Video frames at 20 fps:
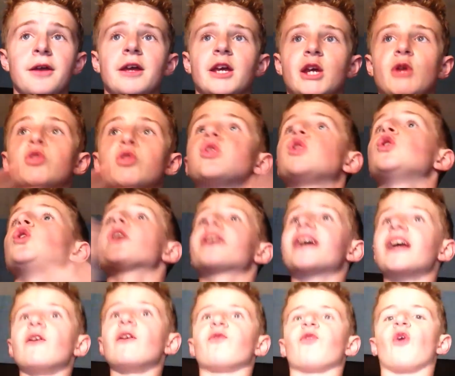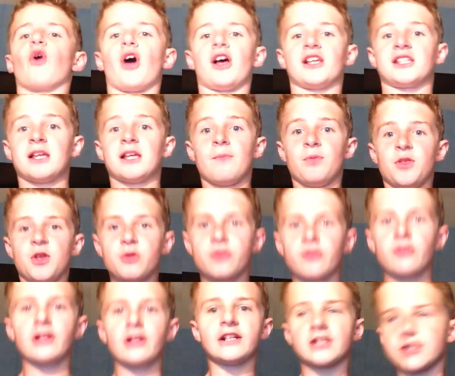He was looking for us. He was
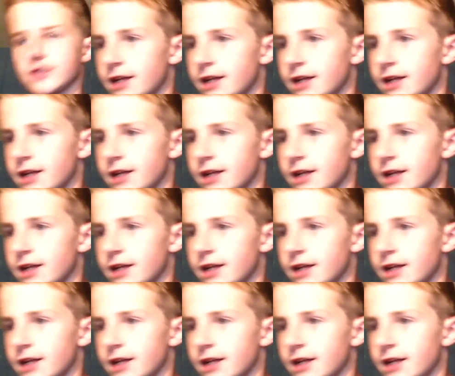literally just